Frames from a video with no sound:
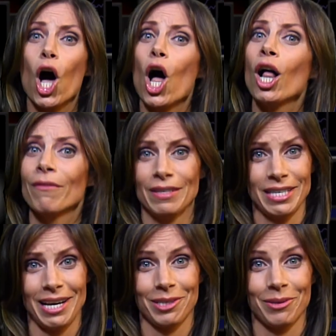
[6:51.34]
all of us
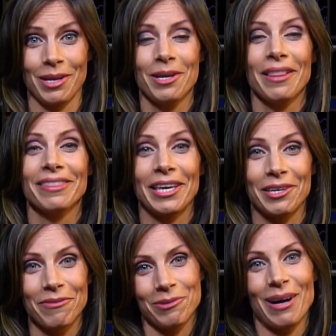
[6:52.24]
actually, thank
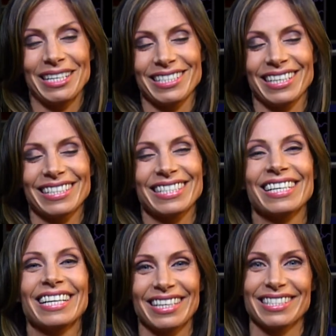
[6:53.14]
you for watching. See
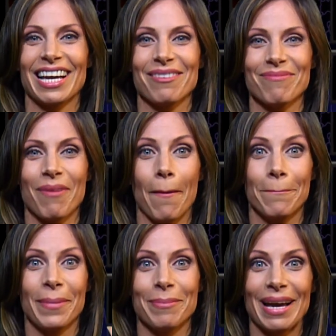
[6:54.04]
you next time.
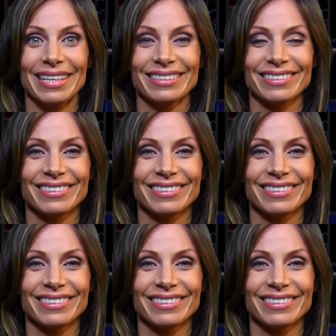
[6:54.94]
Bye-bye.